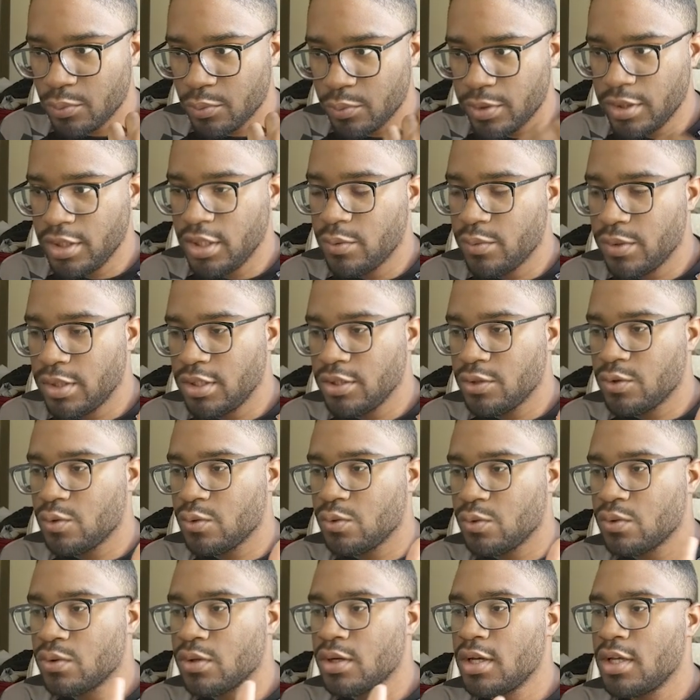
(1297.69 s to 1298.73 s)
really, really
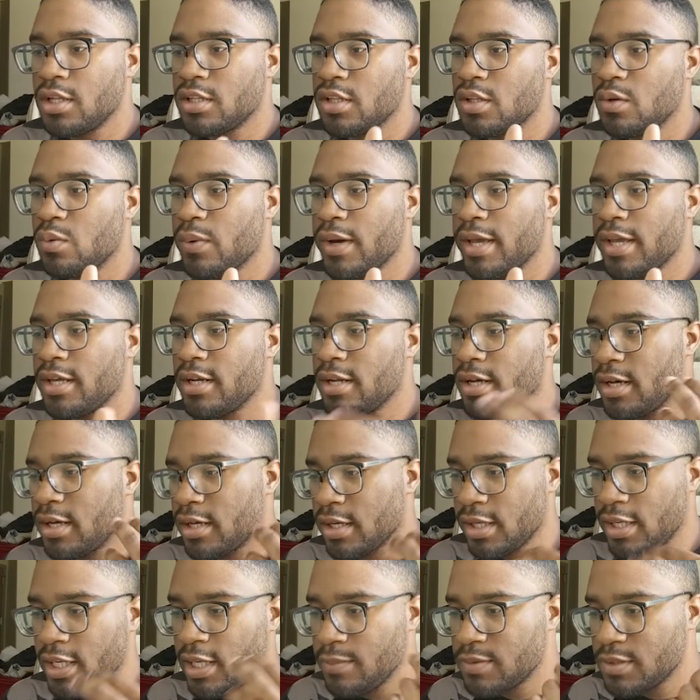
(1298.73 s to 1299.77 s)
cool the way
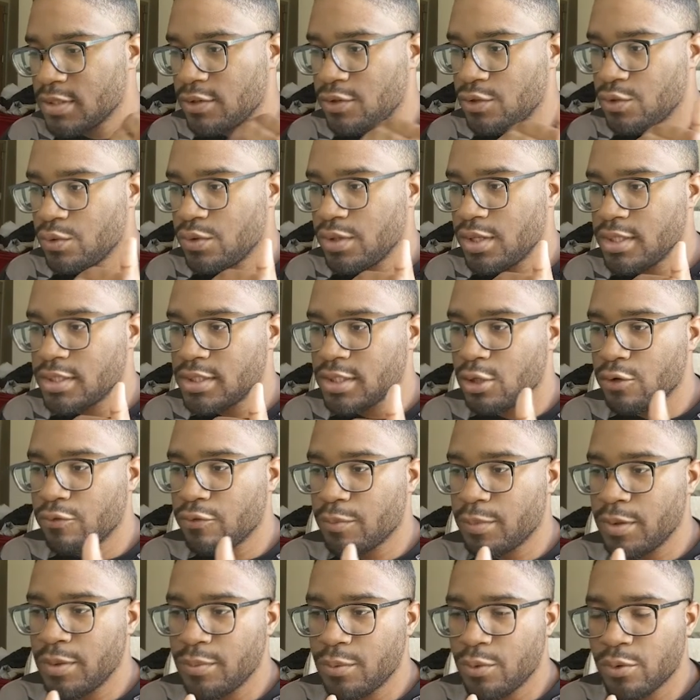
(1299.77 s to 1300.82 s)
it keeps undoing itself for
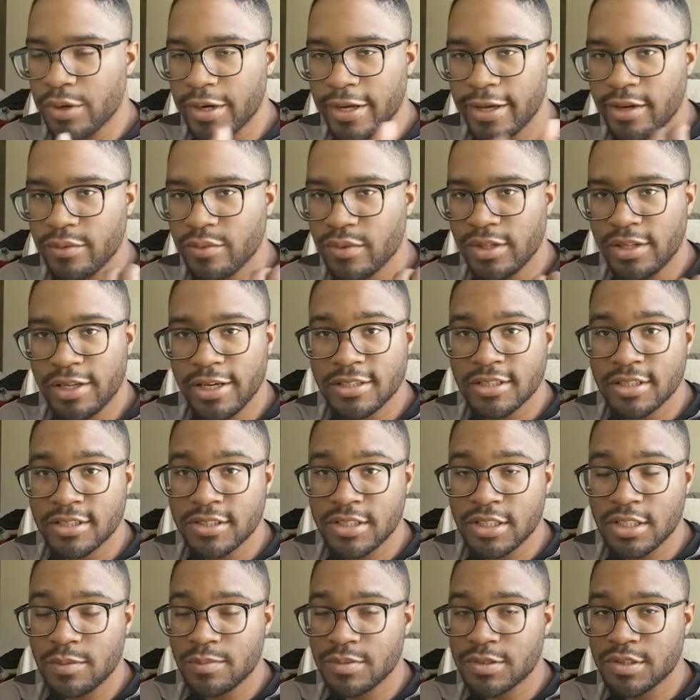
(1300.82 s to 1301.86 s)
people who are in
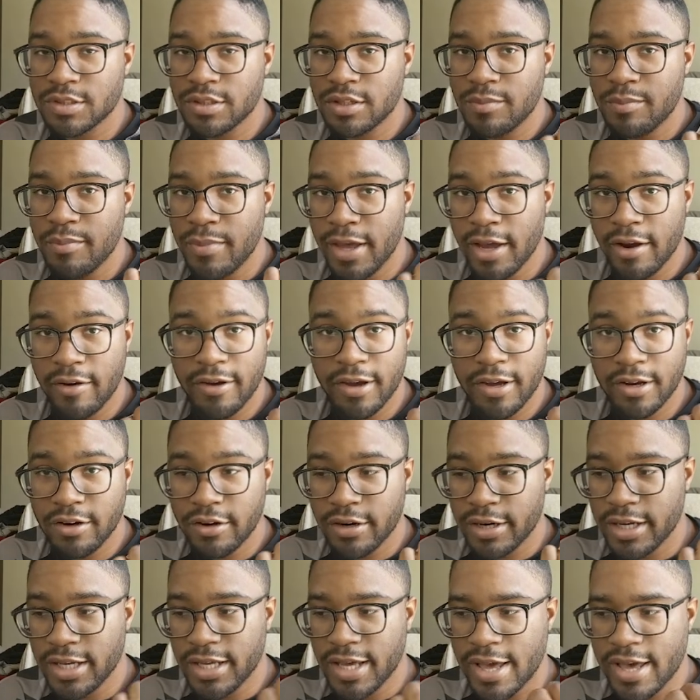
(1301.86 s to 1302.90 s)
relationships or married
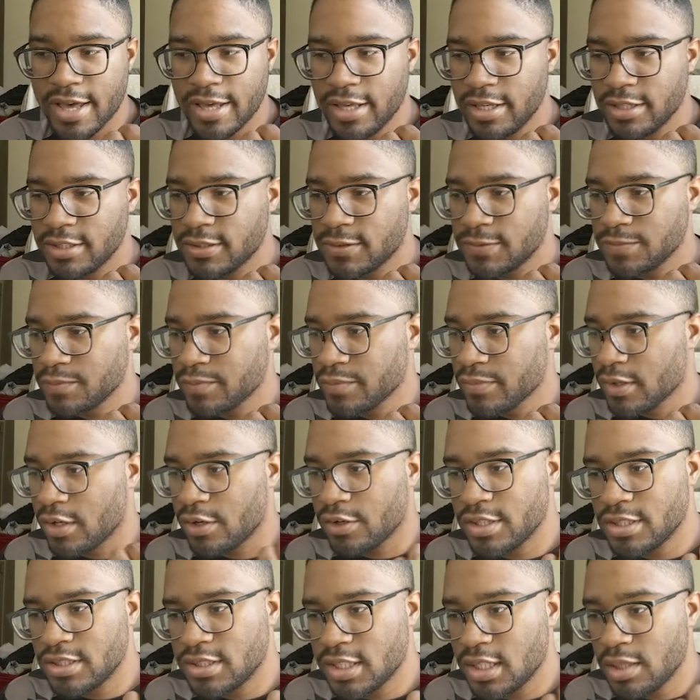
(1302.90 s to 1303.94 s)
or engaged
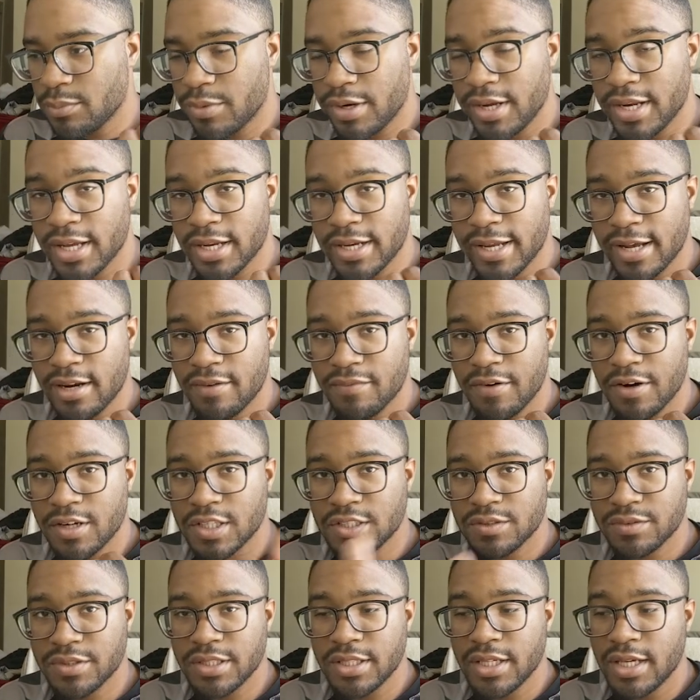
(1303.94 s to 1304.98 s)
or celebrating an
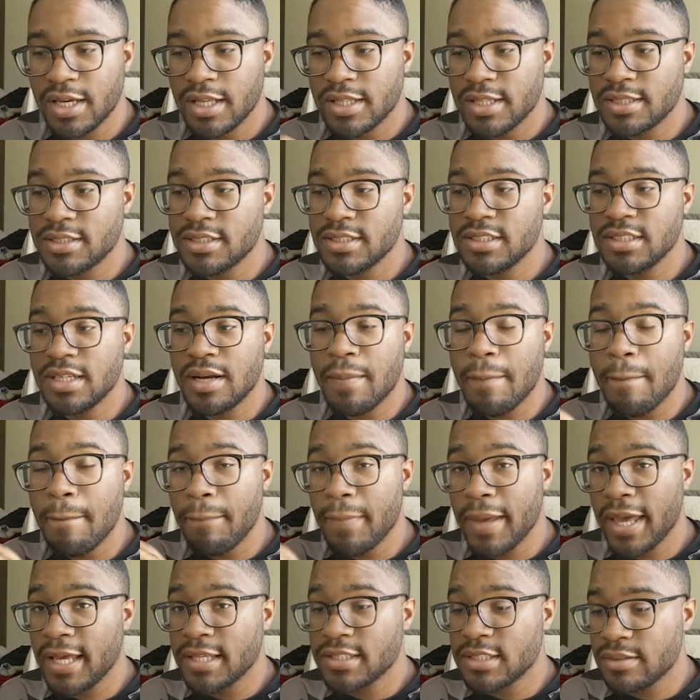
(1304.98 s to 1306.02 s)
anniversary. This is an
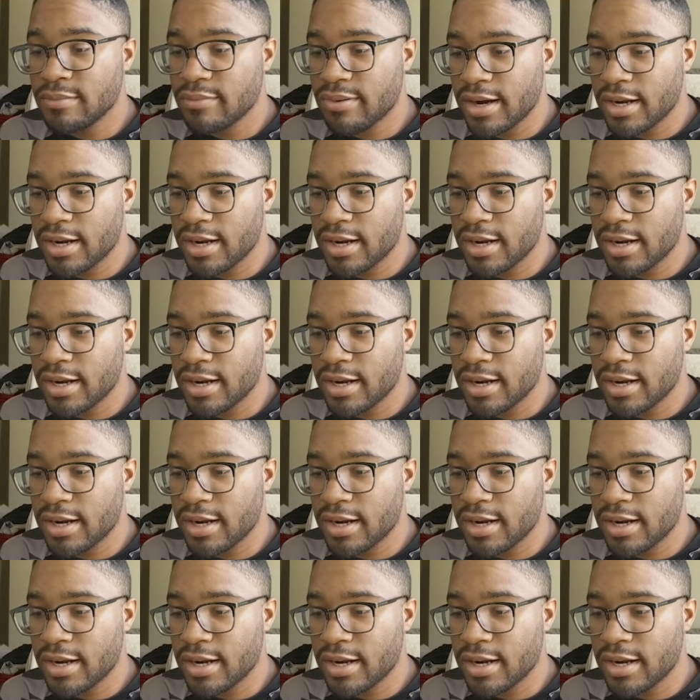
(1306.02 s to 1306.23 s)
amazing